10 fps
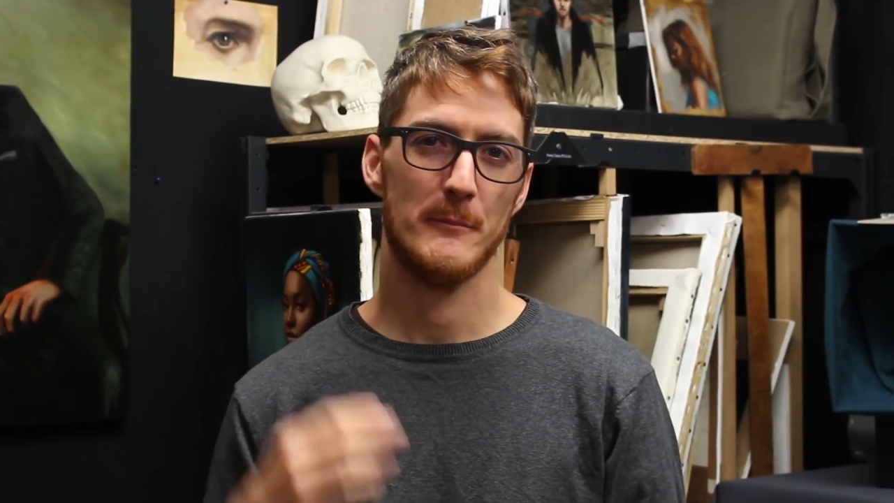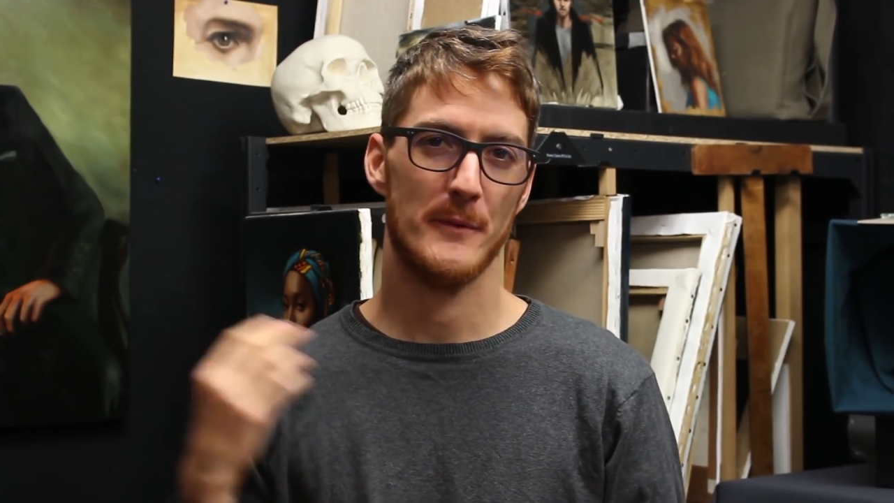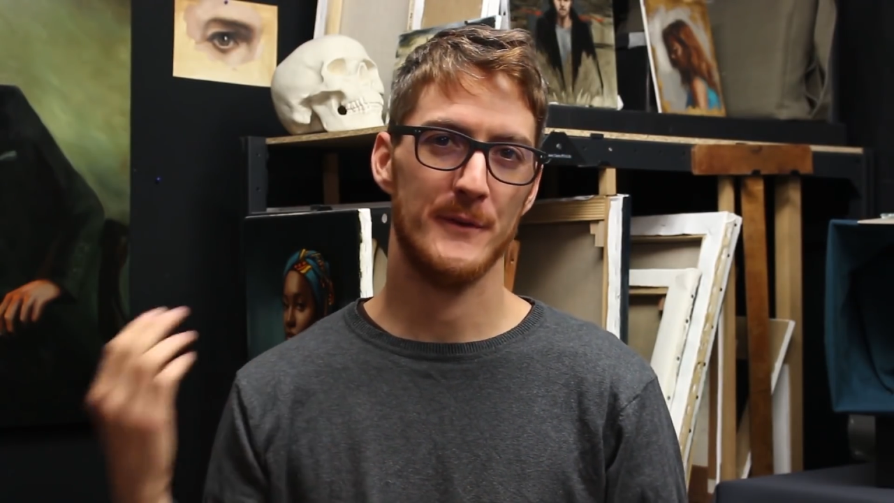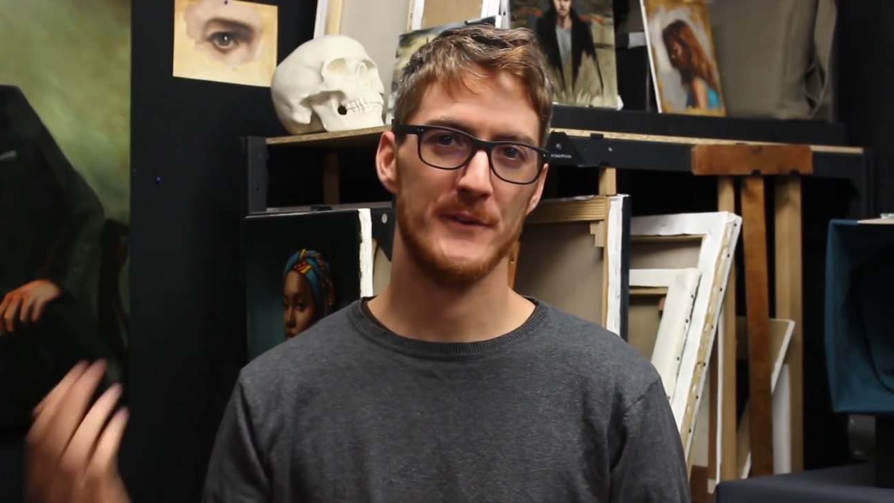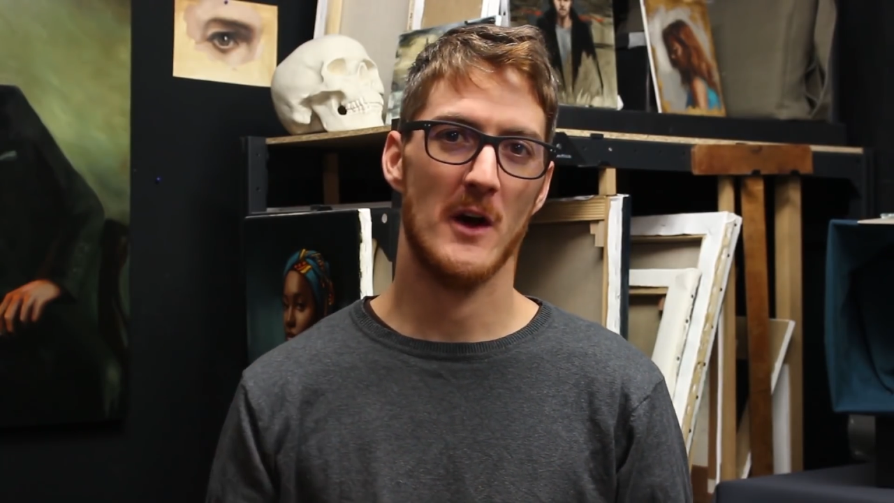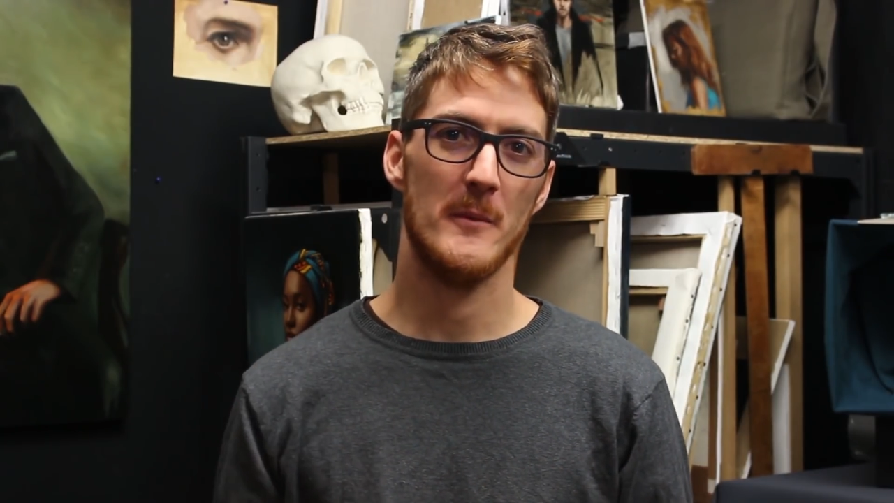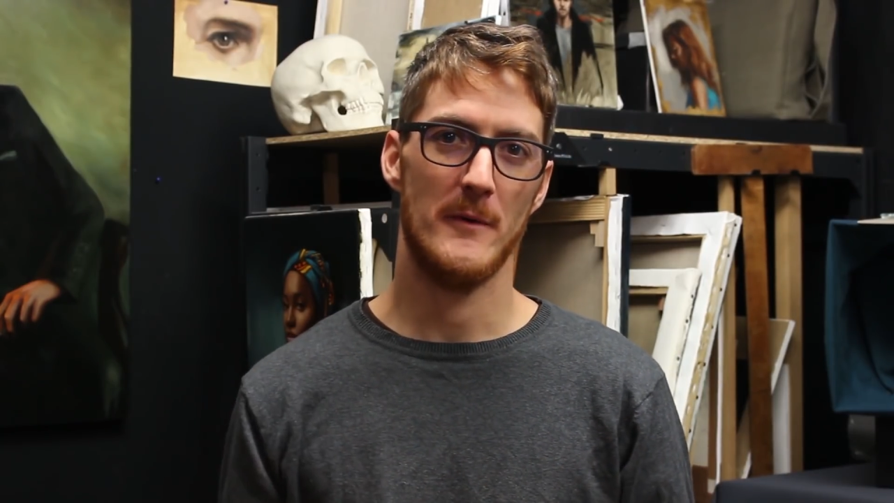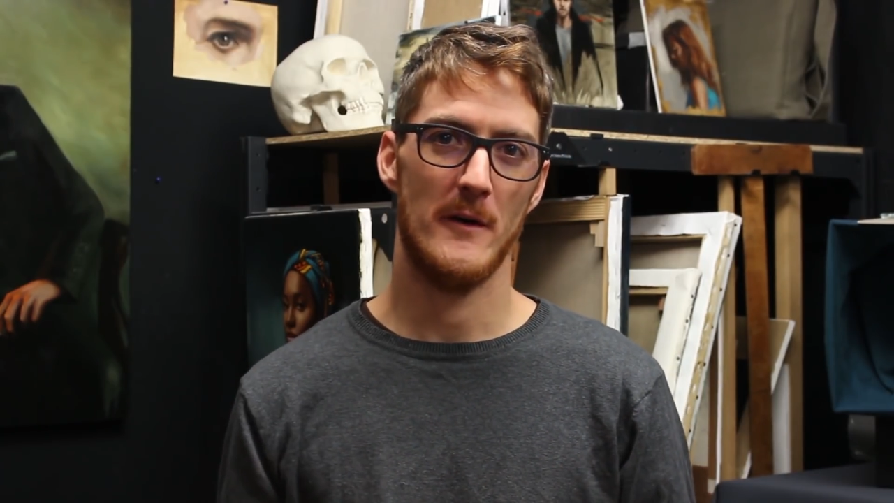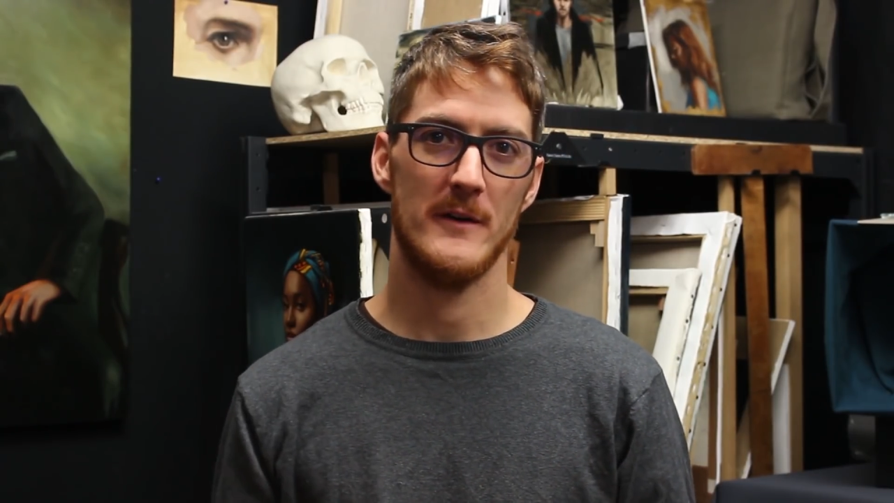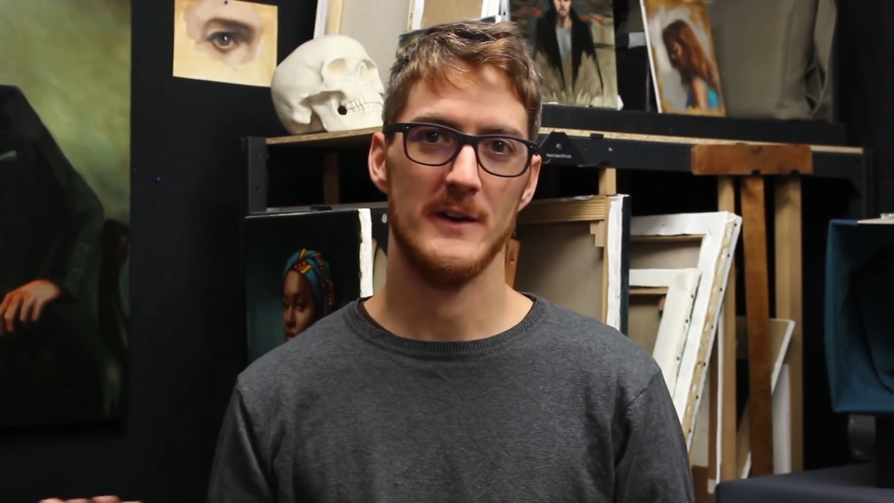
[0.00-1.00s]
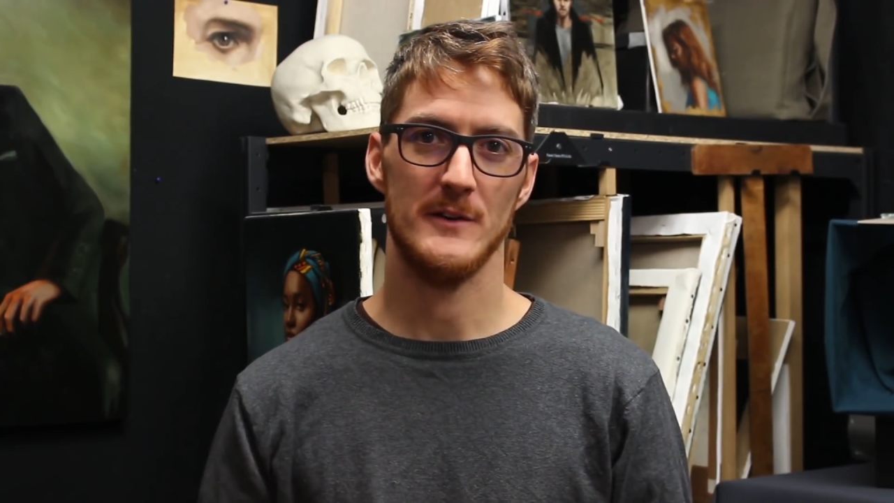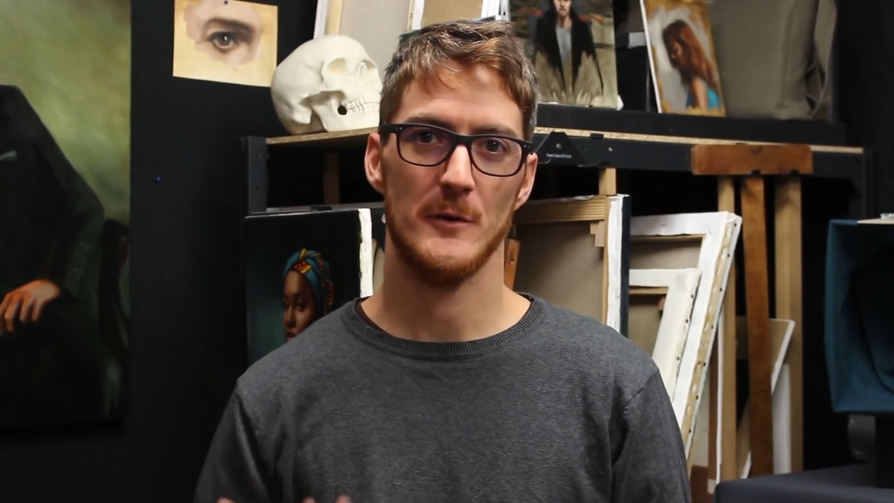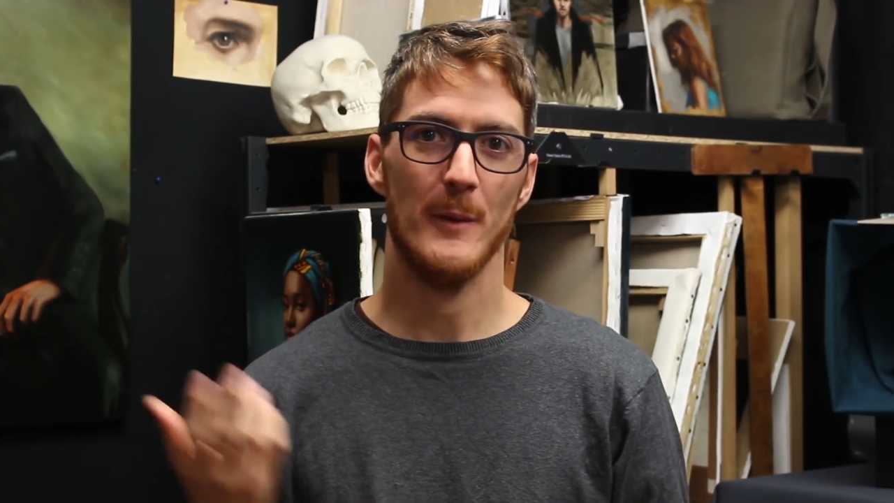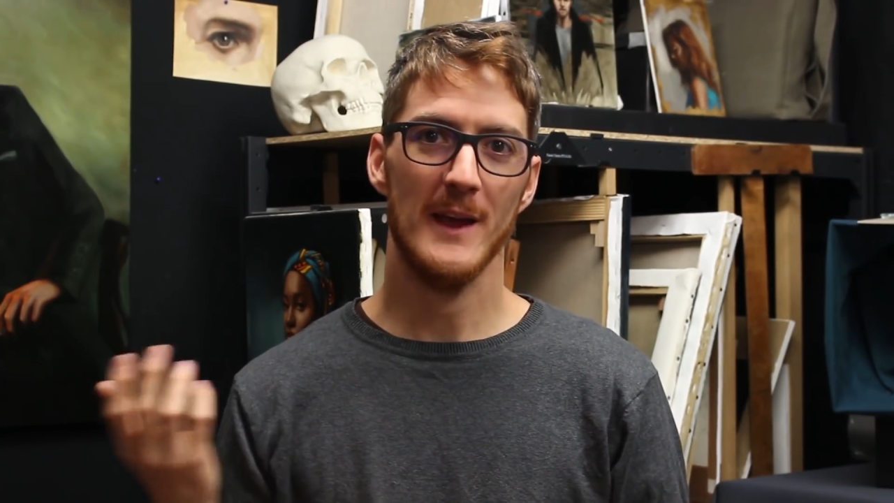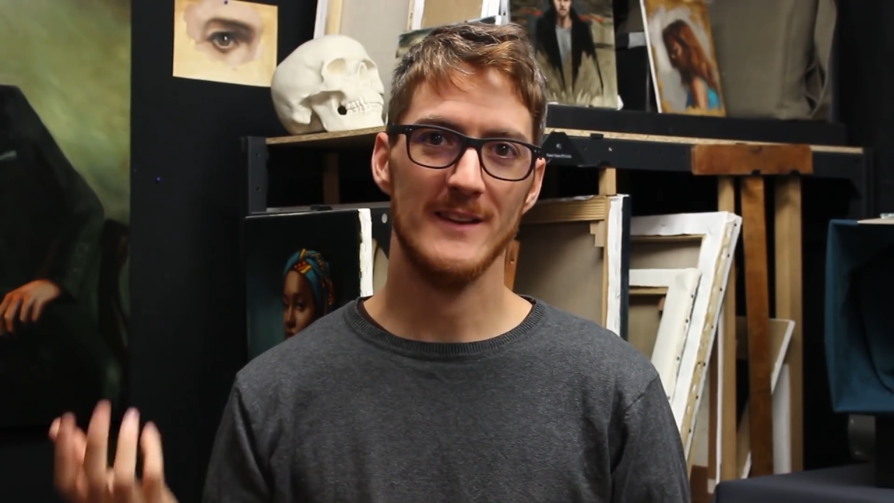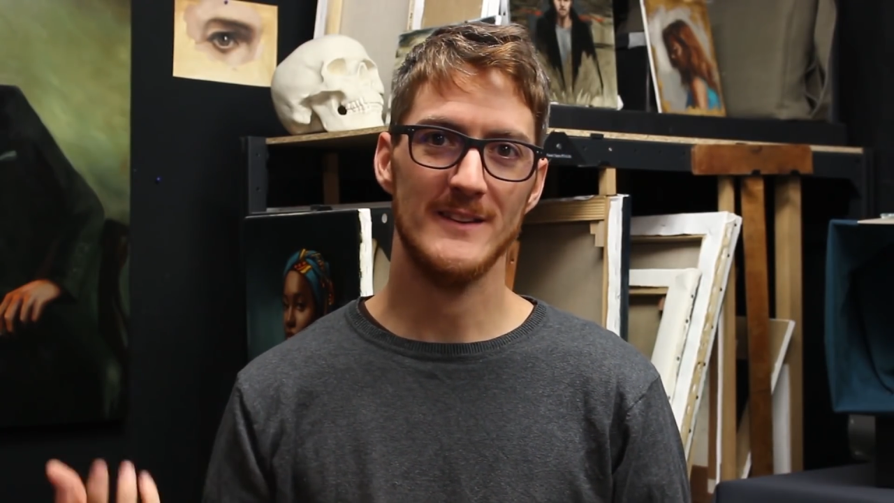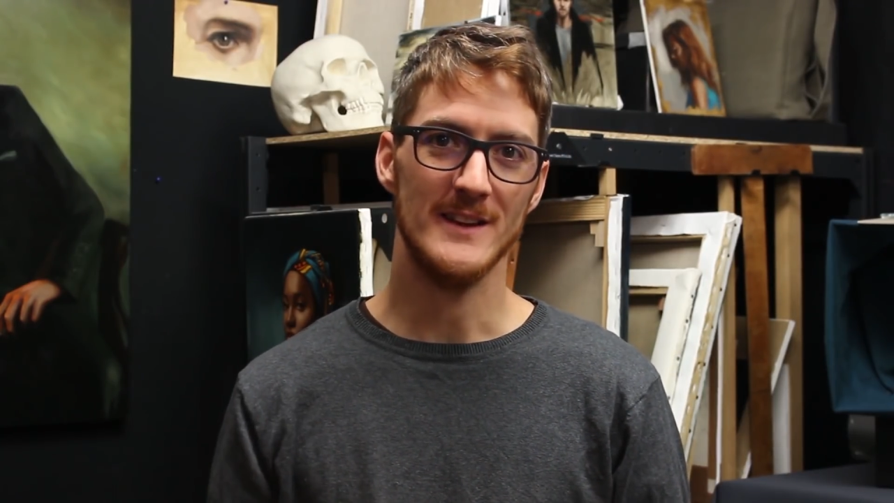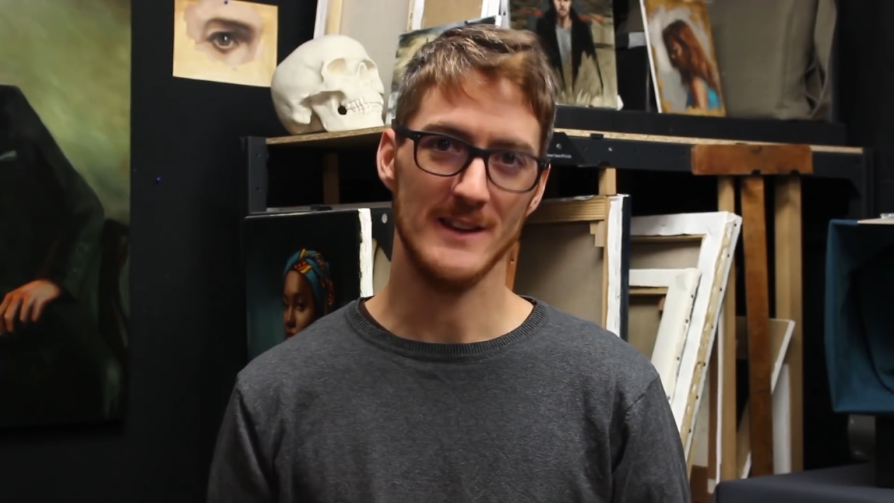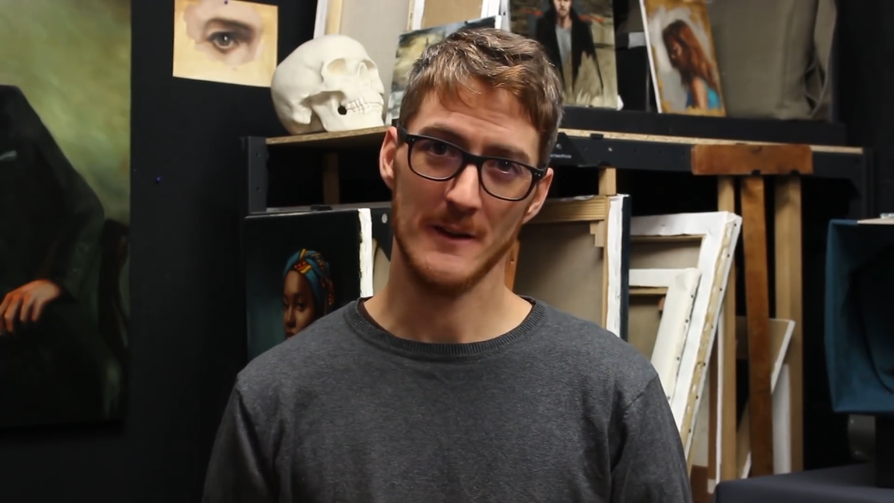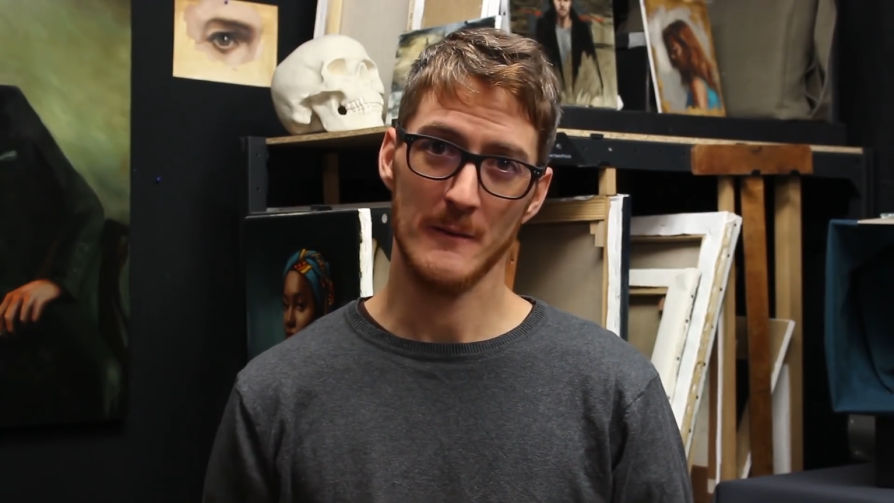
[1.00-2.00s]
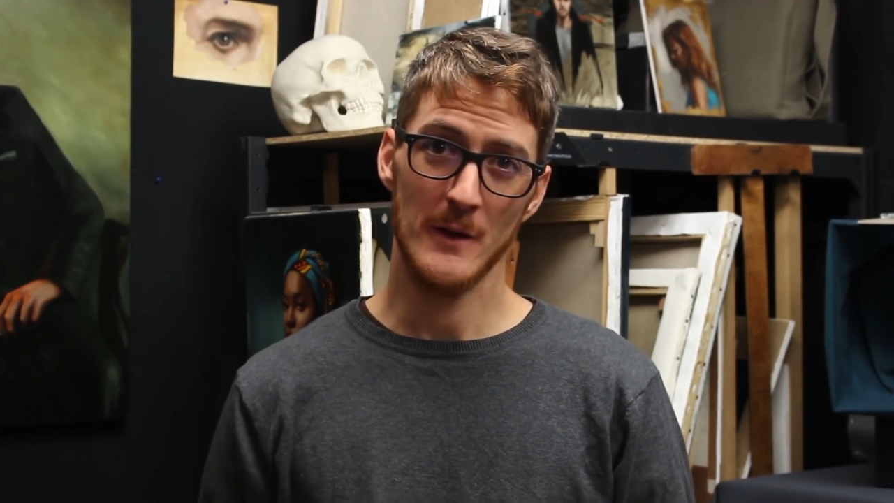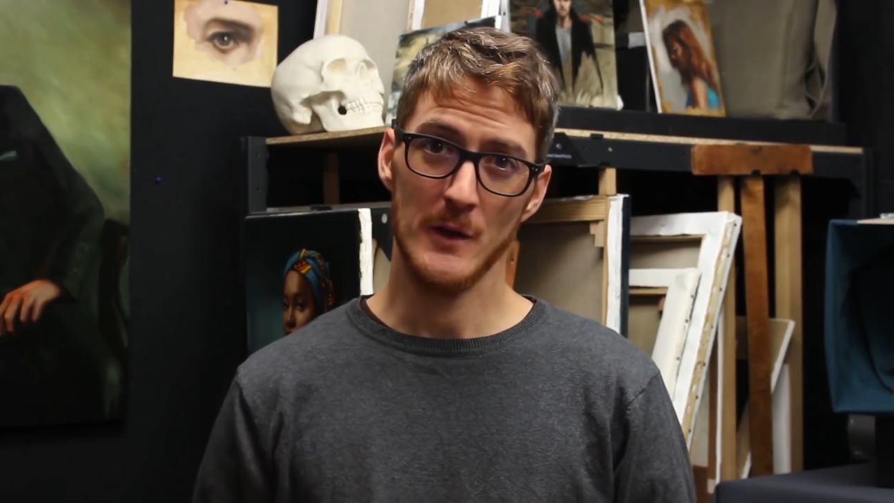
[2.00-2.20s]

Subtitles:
burnt umber in your painting,